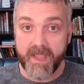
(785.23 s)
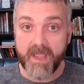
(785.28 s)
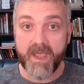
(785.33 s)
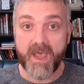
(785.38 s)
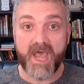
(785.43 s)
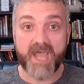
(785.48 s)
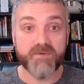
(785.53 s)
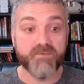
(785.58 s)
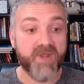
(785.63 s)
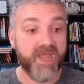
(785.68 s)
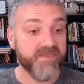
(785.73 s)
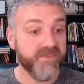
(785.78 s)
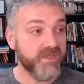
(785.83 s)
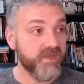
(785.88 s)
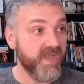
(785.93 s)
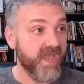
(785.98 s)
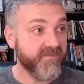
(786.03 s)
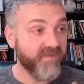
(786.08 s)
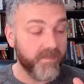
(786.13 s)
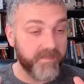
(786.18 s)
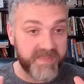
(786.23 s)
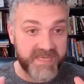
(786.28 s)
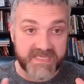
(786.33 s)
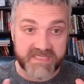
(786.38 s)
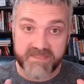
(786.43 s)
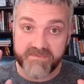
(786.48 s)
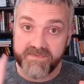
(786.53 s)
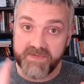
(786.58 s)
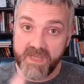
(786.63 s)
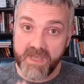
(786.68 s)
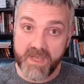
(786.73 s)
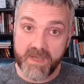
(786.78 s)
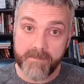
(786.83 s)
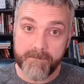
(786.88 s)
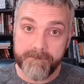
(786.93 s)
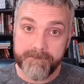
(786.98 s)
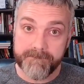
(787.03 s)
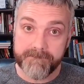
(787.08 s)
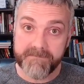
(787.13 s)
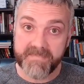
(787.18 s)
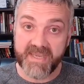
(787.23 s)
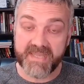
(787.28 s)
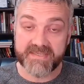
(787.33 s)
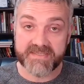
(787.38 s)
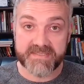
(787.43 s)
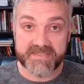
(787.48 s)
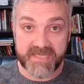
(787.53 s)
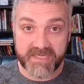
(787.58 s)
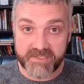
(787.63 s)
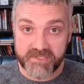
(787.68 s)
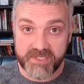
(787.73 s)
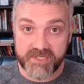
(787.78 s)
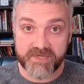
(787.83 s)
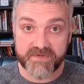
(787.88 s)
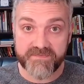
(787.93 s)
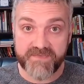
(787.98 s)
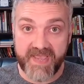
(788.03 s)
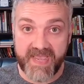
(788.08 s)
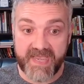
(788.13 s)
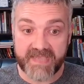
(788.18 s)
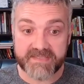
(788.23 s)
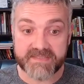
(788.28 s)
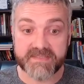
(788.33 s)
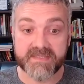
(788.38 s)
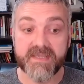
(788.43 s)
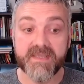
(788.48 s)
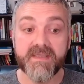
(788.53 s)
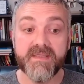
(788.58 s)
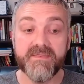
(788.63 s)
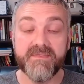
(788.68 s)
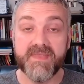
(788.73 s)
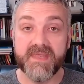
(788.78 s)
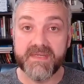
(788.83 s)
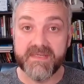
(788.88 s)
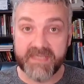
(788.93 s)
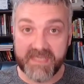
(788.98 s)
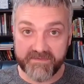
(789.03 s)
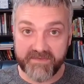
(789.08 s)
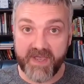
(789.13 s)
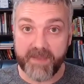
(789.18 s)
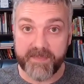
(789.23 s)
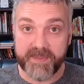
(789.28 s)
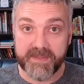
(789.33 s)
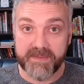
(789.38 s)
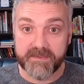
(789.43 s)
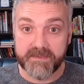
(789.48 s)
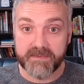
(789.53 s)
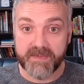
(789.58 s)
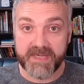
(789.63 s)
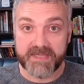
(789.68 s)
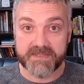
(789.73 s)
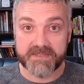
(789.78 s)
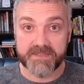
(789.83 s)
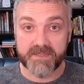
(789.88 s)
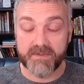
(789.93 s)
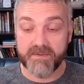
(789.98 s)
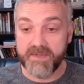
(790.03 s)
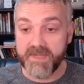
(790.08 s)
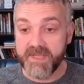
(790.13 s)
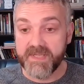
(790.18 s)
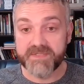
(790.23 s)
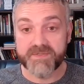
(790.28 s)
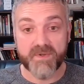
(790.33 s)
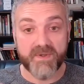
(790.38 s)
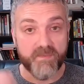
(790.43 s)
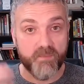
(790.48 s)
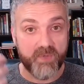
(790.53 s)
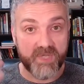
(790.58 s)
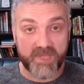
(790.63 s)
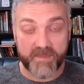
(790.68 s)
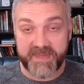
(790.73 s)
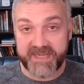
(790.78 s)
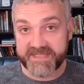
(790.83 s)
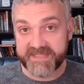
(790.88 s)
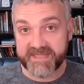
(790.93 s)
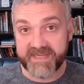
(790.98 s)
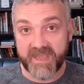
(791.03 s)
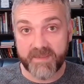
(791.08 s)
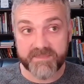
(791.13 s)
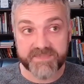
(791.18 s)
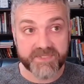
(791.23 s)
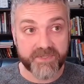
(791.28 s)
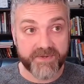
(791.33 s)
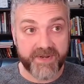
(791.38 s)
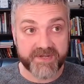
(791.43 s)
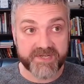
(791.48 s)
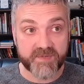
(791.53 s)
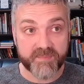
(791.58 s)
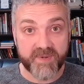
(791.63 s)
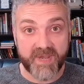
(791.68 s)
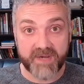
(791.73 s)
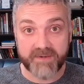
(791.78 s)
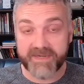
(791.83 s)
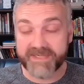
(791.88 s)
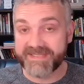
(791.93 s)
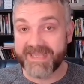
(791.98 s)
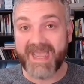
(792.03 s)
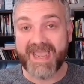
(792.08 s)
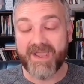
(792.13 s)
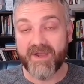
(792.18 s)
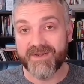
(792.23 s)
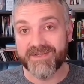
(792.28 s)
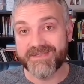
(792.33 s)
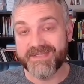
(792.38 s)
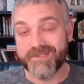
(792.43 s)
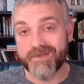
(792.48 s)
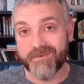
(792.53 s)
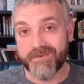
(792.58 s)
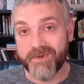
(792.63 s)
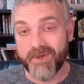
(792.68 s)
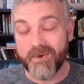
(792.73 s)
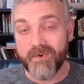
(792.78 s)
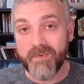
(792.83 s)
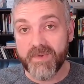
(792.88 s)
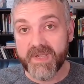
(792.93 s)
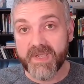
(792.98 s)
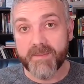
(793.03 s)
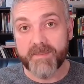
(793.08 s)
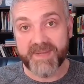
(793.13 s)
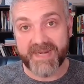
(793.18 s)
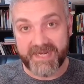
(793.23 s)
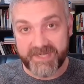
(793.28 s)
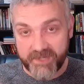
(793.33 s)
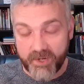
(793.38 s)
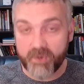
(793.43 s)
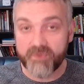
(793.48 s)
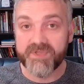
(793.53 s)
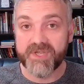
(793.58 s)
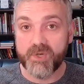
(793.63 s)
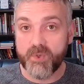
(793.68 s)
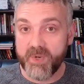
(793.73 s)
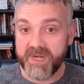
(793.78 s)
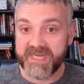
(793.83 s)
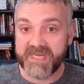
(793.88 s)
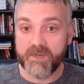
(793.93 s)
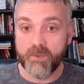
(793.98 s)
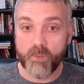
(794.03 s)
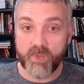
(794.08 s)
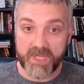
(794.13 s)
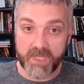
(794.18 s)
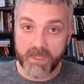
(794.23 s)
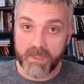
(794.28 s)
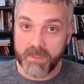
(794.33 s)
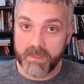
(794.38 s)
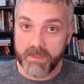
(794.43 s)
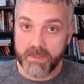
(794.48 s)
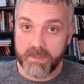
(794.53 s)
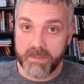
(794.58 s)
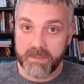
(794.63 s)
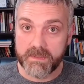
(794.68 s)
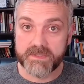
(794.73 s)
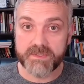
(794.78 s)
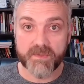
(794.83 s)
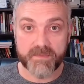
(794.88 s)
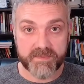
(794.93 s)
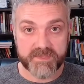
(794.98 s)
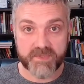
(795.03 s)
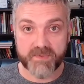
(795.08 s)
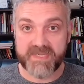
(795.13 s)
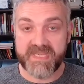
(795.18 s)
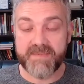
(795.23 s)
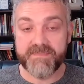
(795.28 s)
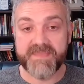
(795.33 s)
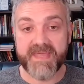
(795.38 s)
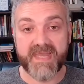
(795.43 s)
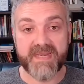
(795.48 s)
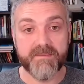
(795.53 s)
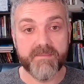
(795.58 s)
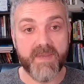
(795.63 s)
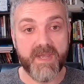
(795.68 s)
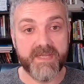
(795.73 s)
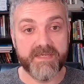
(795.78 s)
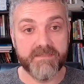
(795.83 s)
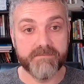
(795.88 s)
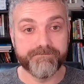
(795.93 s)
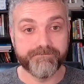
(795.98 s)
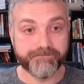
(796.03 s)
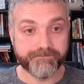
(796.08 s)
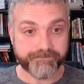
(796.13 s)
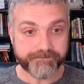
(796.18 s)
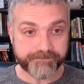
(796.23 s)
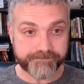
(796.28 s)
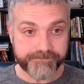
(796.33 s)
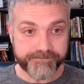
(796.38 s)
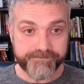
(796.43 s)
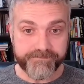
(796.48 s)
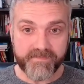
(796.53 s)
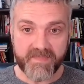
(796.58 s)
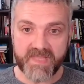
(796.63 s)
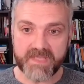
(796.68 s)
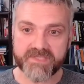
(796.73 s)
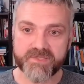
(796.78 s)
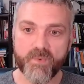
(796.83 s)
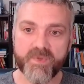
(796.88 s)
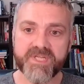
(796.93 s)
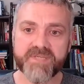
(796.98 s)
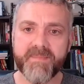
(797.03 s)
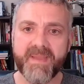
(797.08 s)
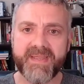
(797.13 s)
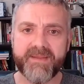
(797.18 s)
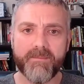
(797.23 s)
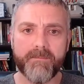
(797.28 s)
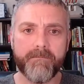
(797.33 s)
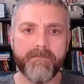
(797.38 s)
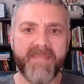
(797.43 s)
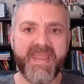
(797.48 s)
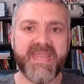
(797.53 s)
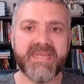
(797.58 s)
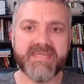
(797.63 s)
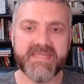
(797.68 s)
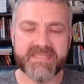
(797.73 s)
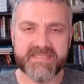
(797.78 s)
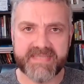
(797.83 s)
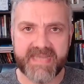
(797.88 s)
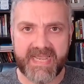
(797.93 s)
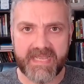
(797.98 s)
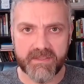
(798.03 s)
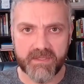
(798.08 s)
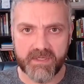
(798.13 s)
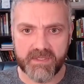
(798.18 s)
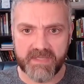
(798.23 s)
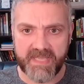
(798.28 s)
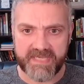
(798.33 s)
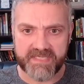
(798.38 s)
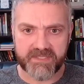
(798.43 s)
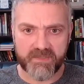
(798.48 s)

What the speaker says: I'd rather you have a piece of gum and stick to your fast than give up, right? So will a piece of gum slow down your progress? I honestly don't know, but I know that quitting will. So keep that in mind. So what does my maintenance diet look like?